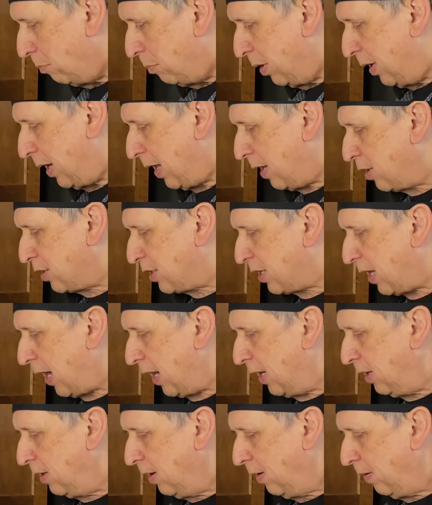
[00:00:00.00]
put that
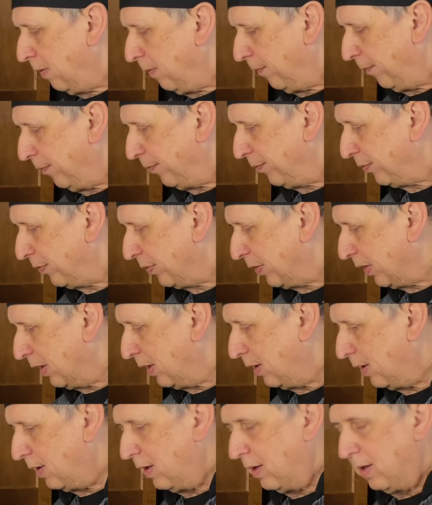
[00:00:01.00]
aside,
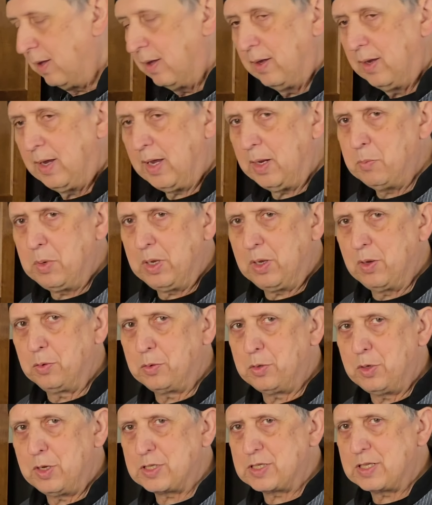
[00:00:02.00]
and we go
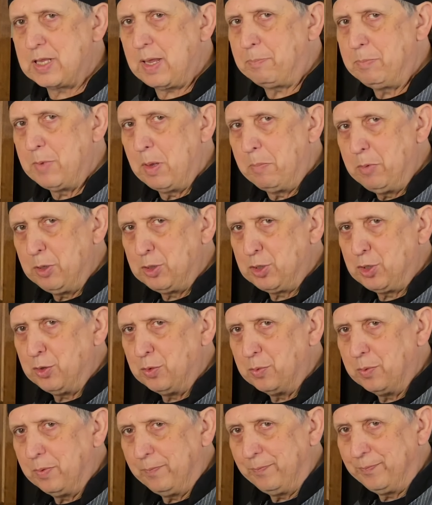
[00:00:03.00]
to the step number
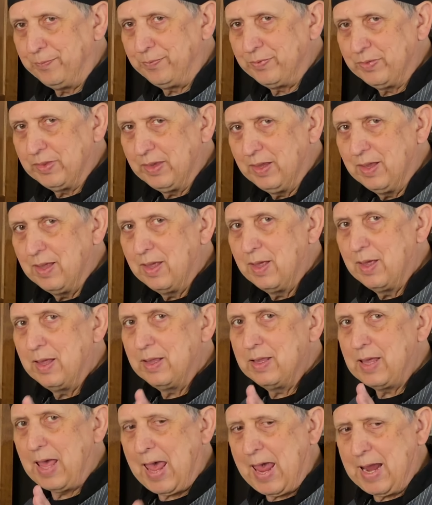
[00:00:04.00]
2,
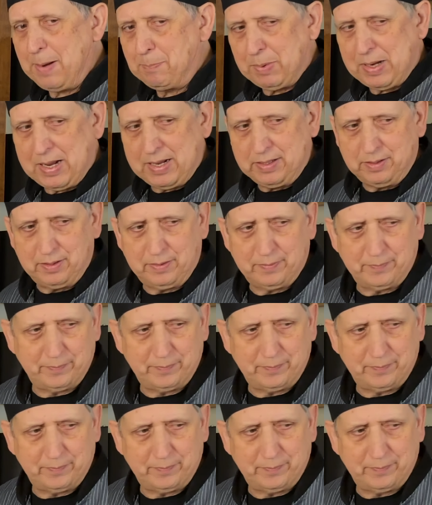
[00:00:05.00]
eggplant.